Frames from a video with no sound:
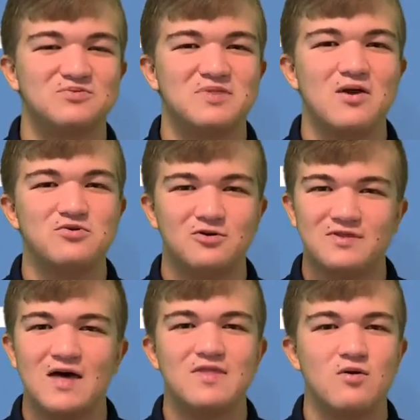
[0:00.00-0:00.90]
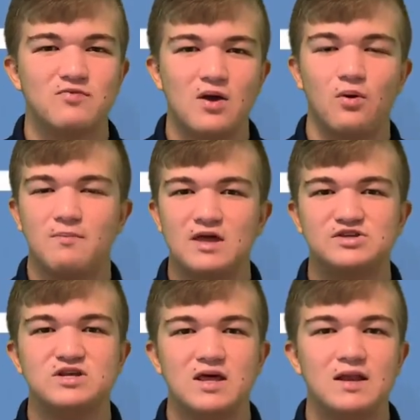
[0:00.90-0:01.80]
But they were doing that. They would
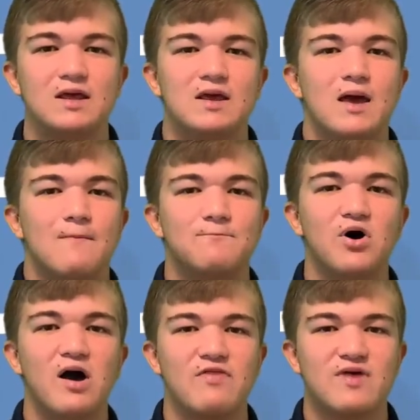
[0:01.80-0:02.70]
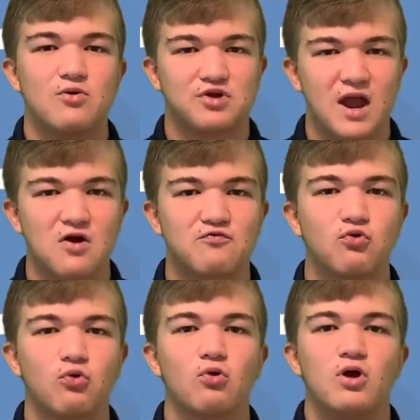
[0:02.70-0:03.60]
mention it, but they were
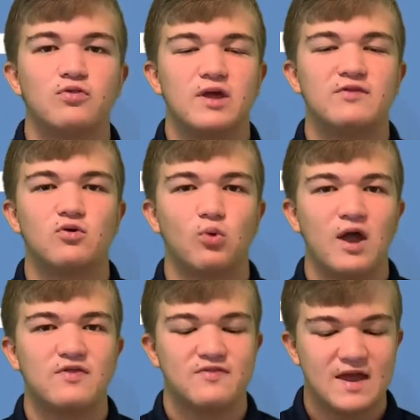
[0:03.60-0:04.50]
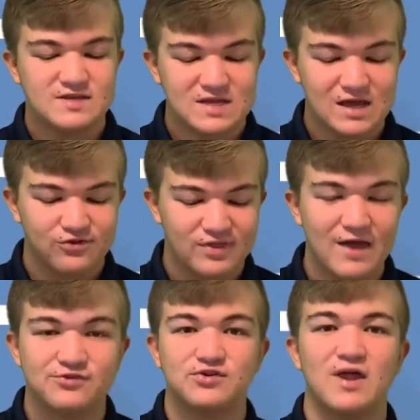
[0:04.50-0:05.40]
careful in the way that they did. So
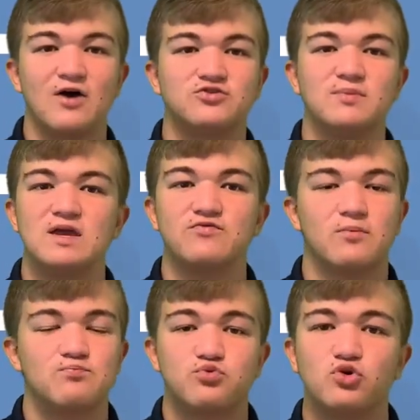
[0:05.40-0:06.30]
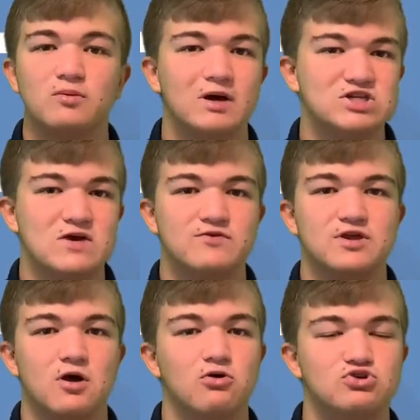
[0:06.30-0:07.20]
that stood out to me from pretty much every
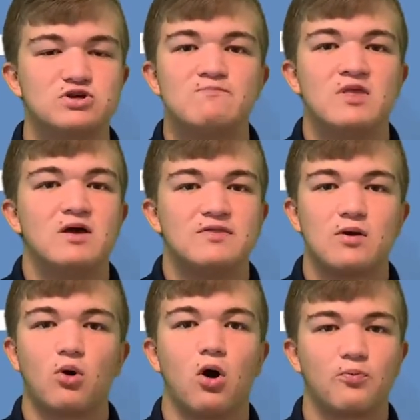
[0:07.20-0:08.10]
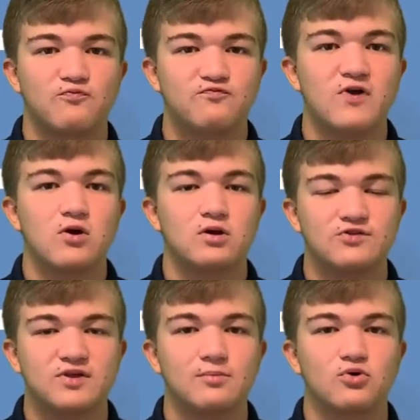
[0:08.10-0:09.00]
coach. They were all very
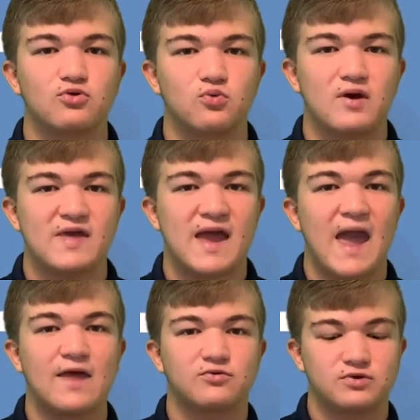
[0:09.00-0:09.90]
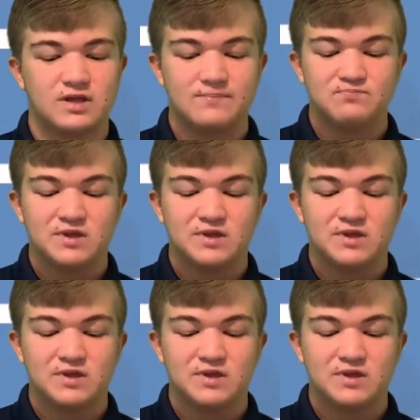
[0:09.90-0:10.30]
similar in the way they handled it.